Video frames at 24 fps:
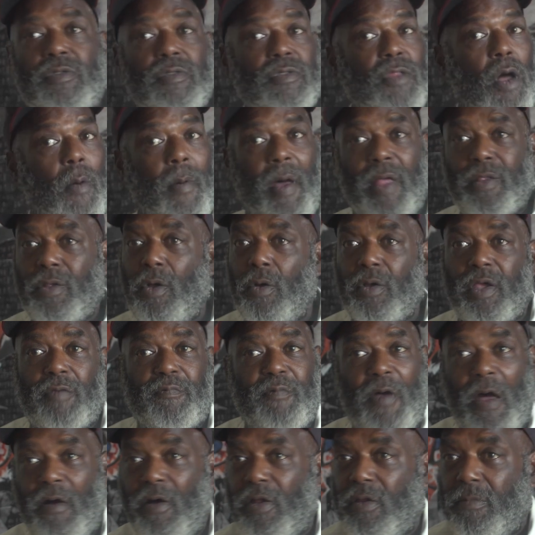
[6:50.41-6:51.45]
Nobody's gonna get
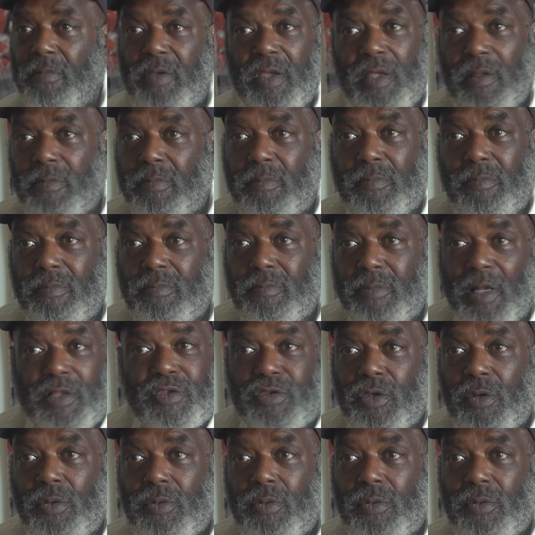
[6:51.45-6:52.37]
500 million but